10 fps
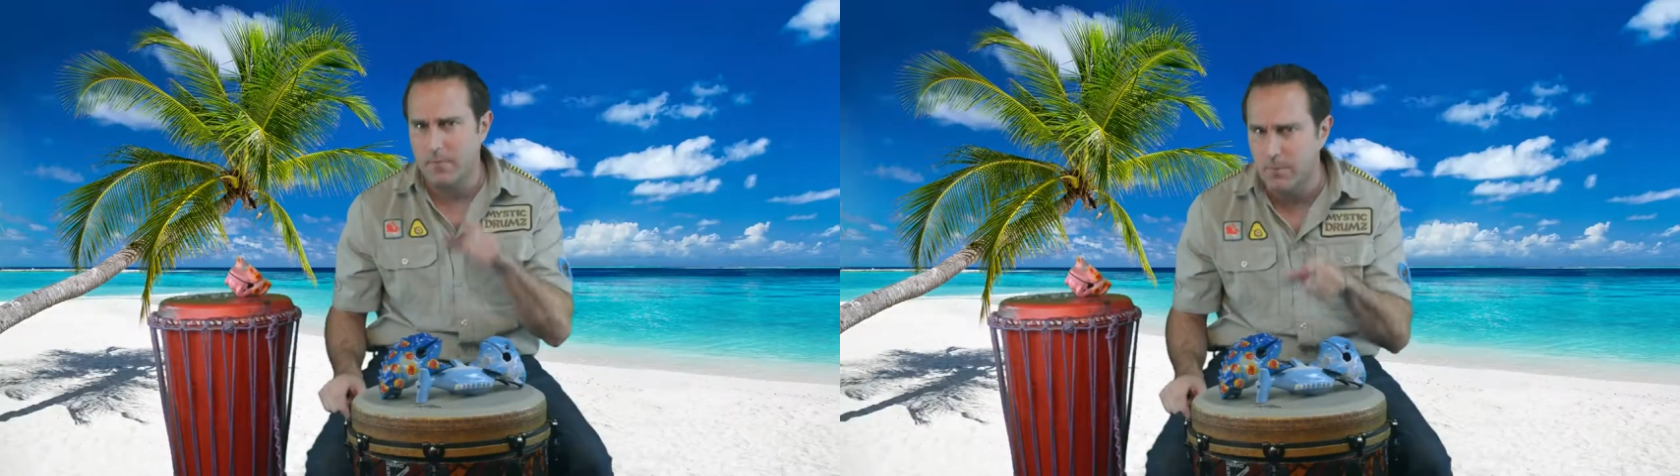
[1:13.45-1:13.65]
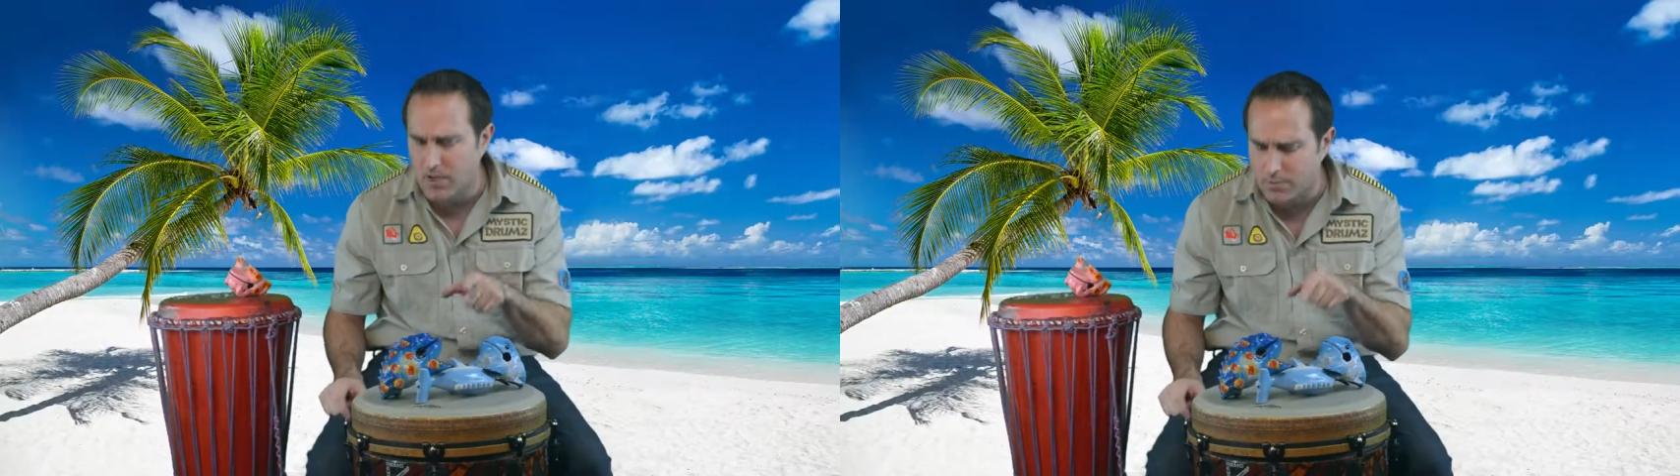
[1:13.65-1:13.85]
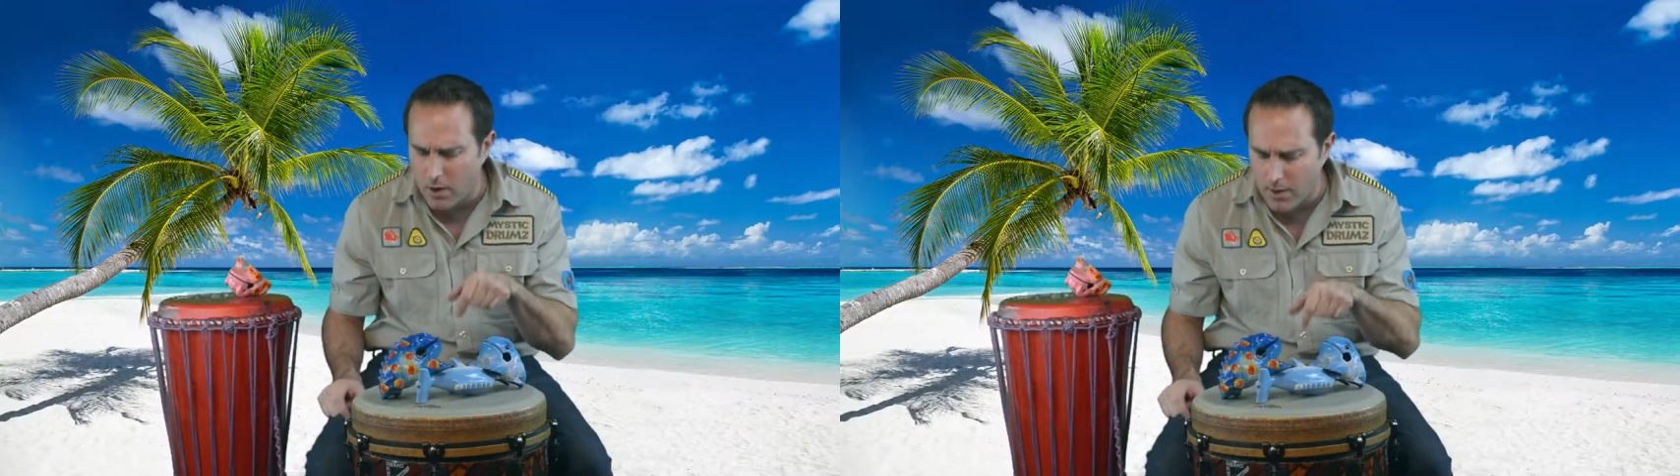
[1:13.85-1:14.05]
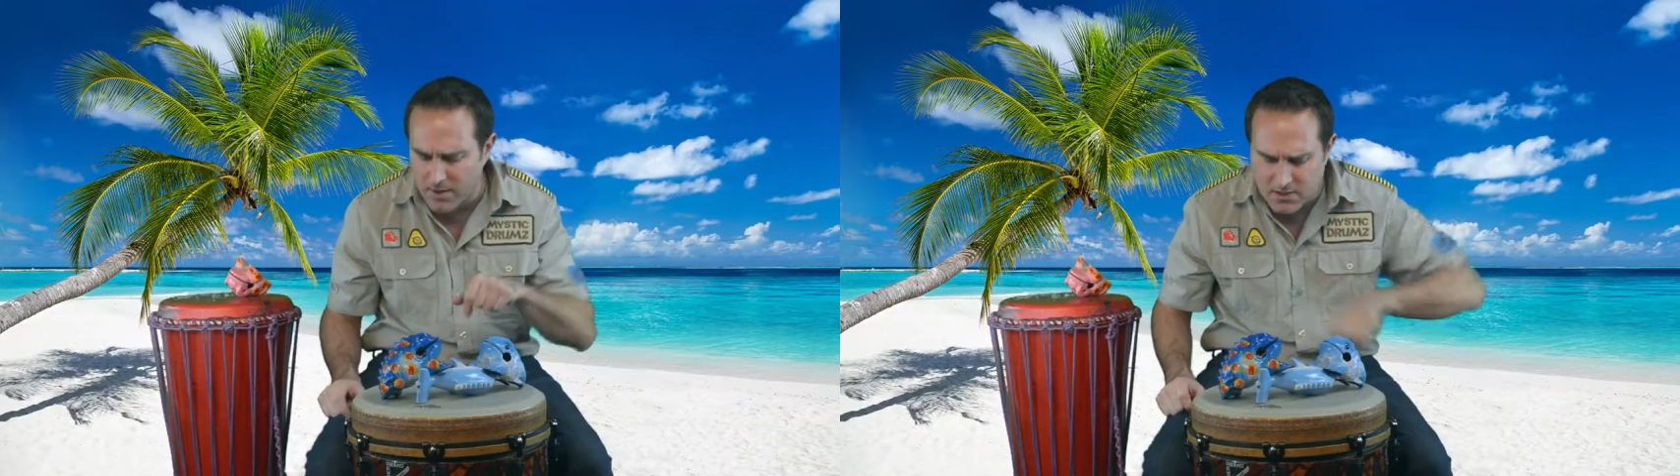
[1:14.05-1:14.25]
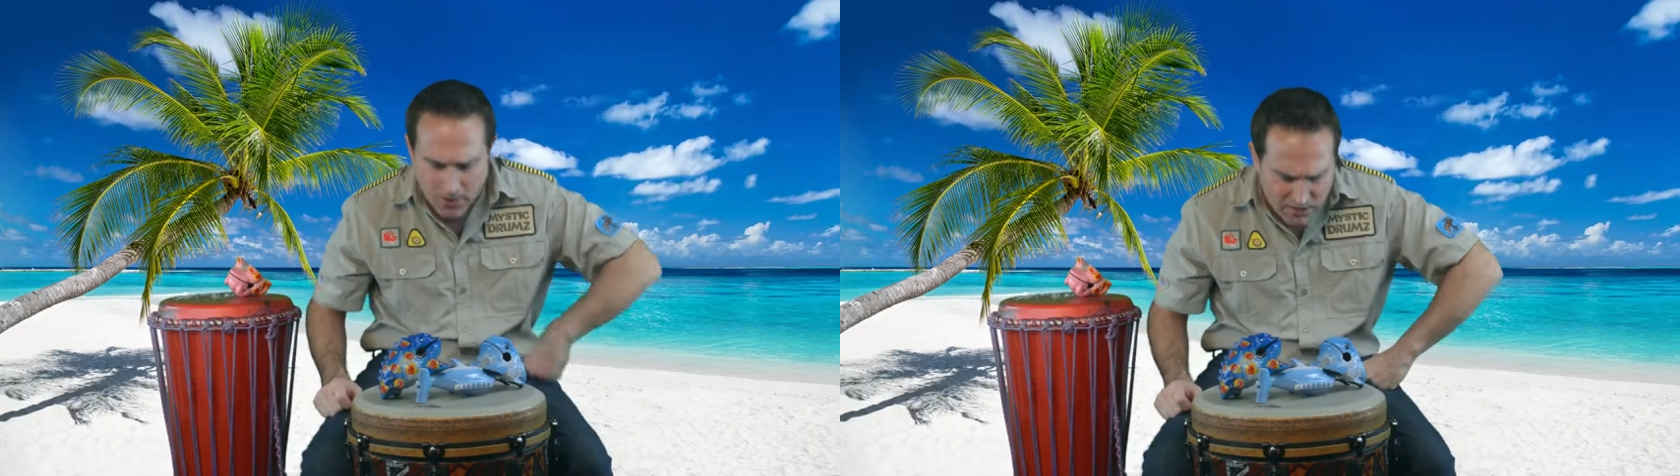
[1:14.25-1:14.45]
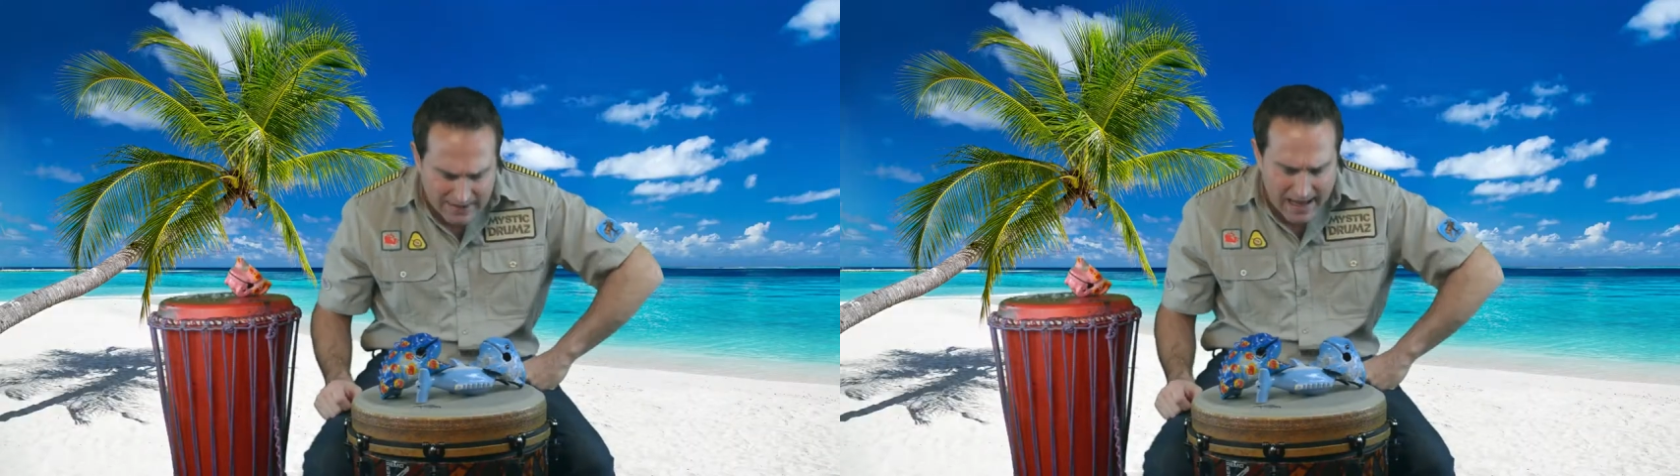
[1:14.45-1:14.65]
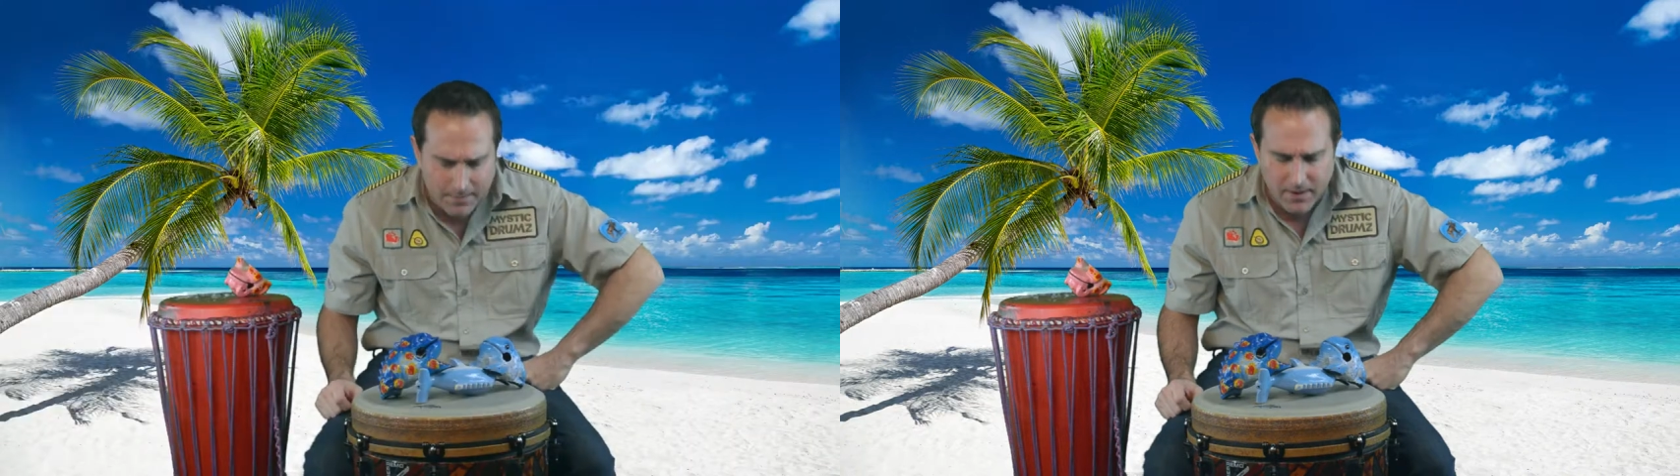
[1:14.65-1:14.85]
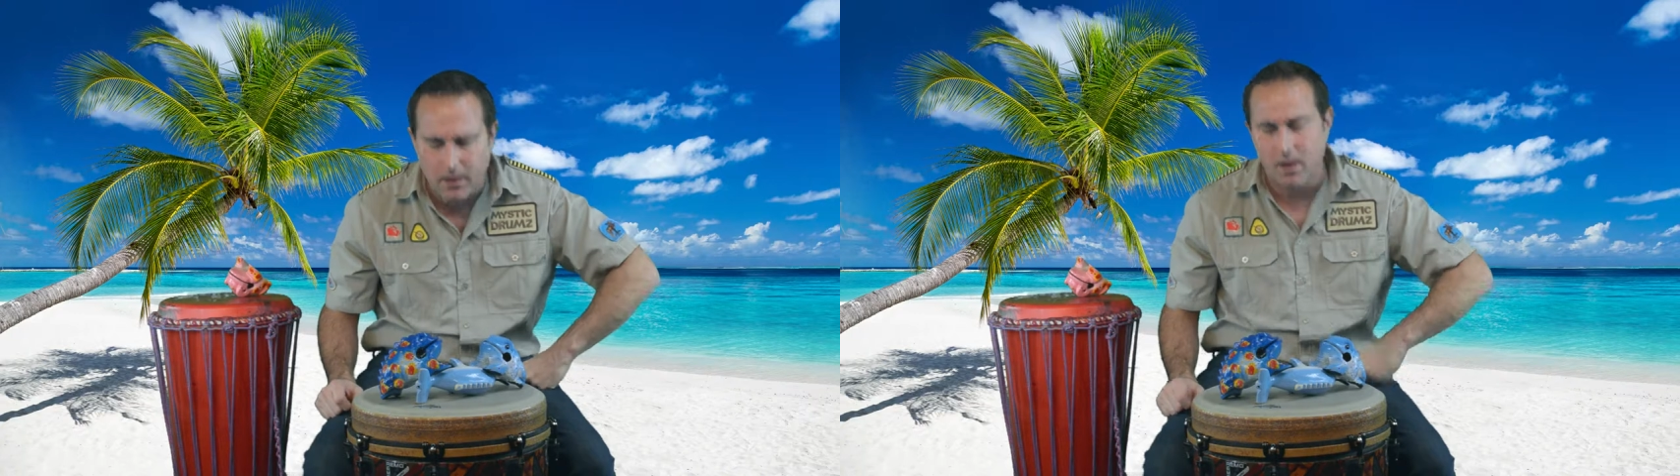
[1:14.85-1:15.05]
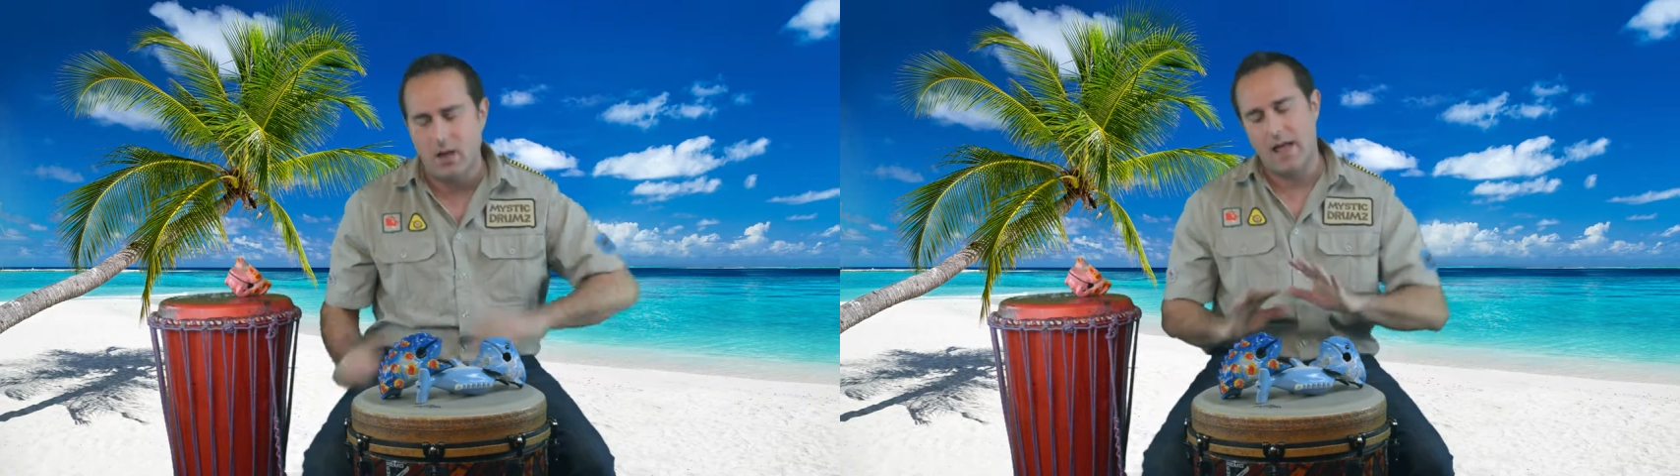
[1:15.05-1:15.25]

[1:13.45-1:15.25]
Must promise no slapping.